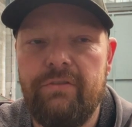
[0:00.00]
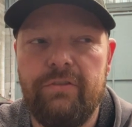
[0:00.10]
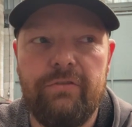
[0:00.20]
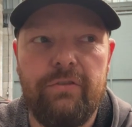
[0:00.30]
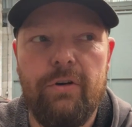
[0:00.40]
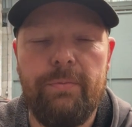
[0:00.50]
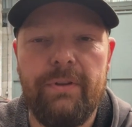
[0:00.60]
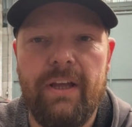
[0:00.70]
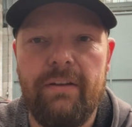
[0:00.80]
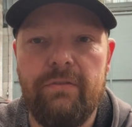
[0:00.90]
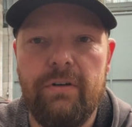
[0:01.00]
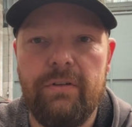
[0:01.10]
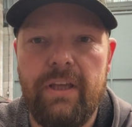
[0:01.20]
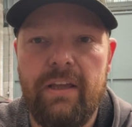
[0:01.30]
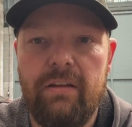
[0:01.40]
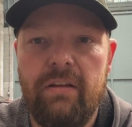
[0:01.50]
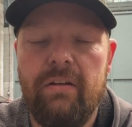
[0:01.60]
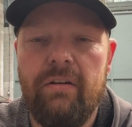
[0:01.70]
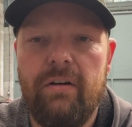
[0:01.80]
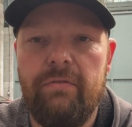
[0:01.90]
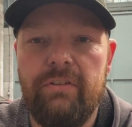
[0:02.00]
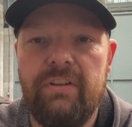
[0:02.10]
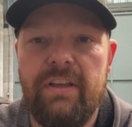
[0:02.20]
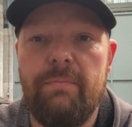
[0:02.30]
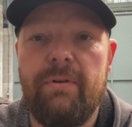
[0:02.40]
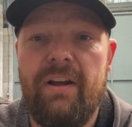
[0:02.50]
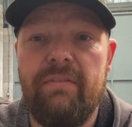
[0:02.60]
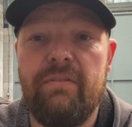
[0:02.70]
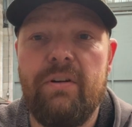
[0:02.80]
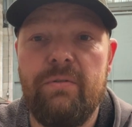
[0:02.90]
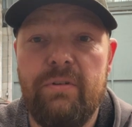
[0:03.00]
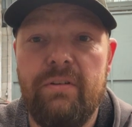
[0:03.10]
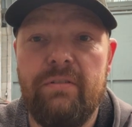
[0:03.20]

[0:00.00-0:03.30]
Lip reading: just up and down the road here. Obviously a private road.